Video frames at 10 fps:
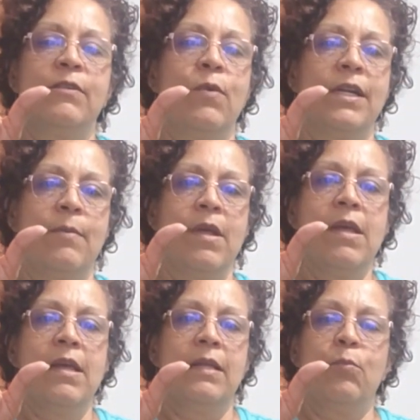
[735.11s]
You want to
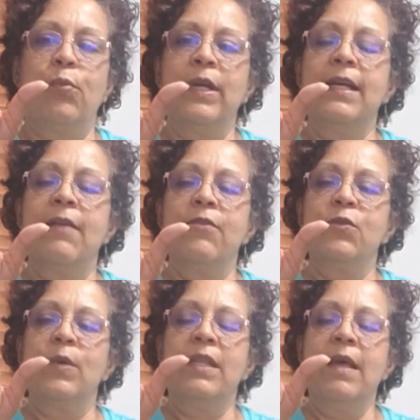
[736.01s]
bring
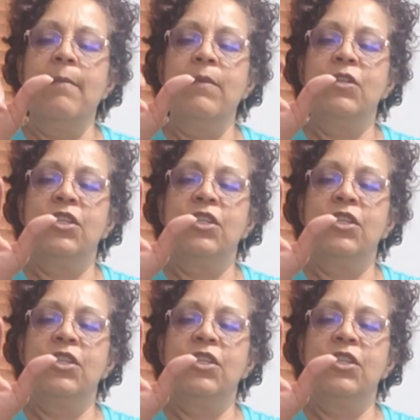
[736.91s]
others with them.